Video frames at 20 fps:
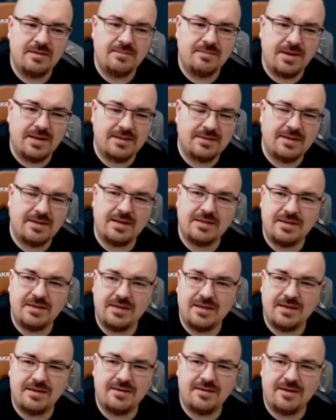But I
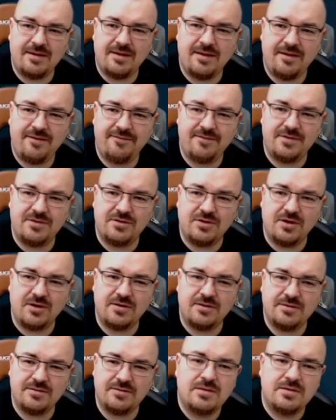think I, I have it
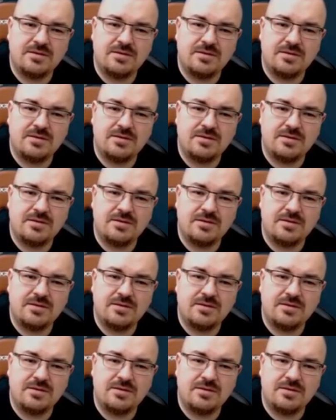done.